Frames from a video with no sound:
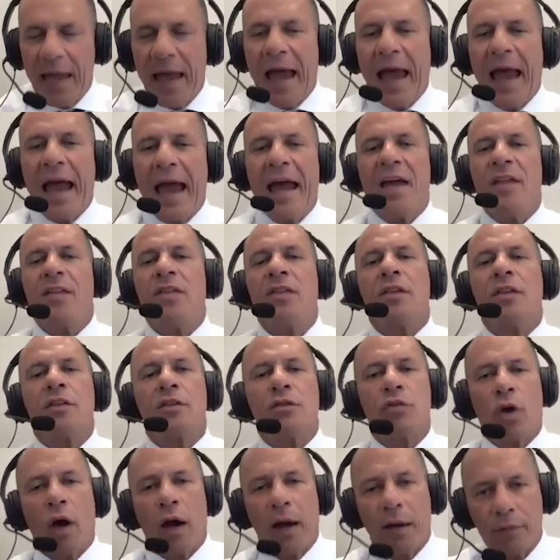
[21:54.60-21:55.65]
and the
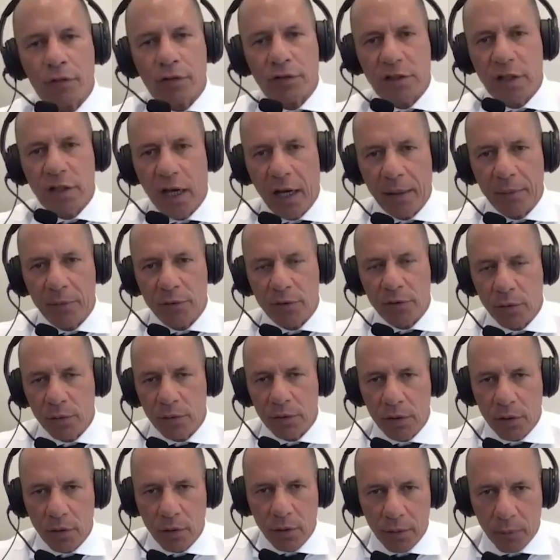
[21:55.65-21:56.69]
driver's time. So
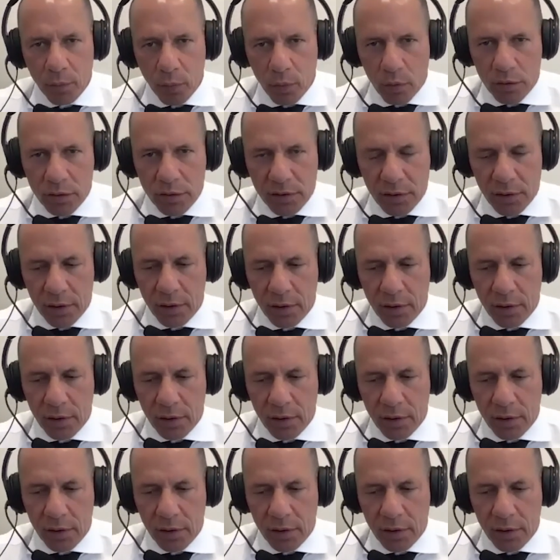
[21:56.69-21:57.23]
you know it works.